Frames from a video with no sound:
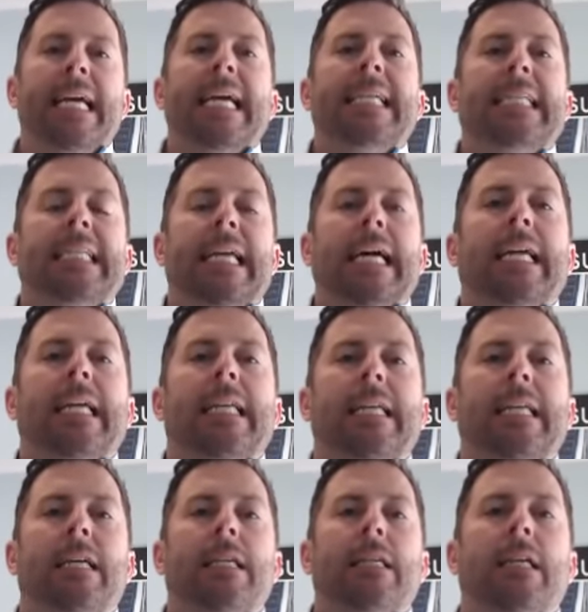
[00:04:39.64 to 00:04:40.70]
And second
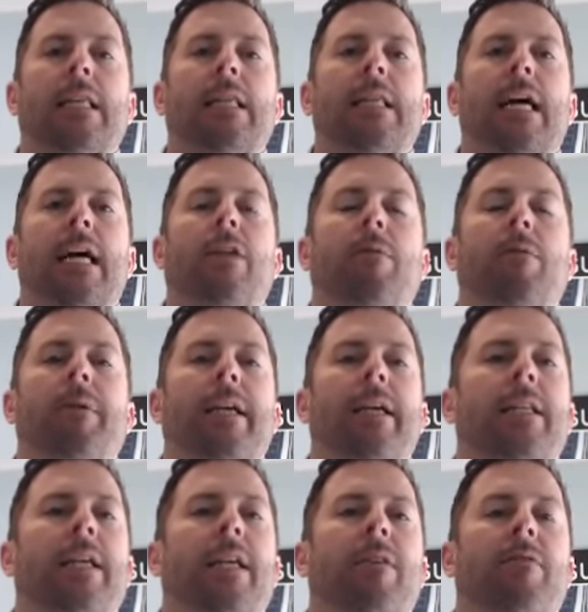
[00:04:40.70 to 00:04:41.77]
is allow them to get
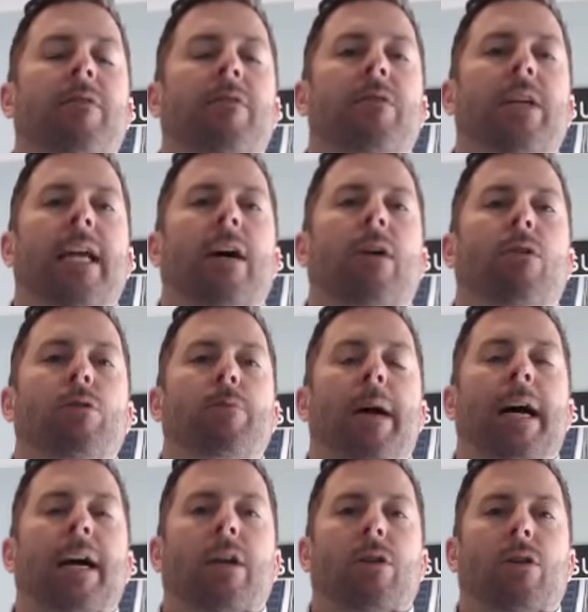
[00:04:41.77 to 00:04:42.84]
10 to 15 hours
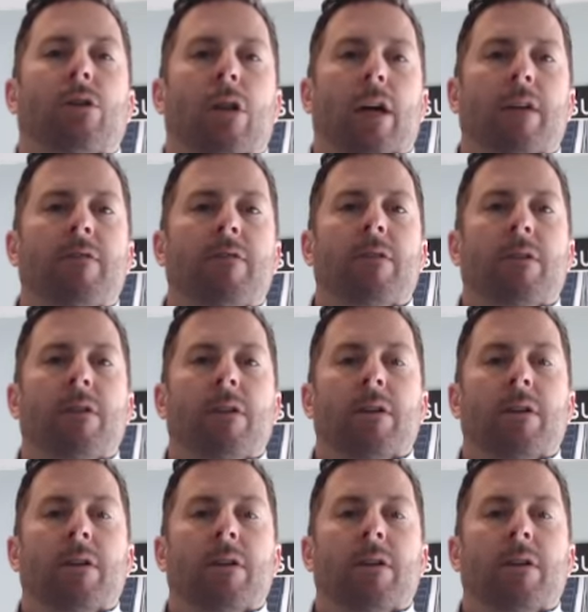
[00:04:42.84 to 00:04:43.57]
back of their life.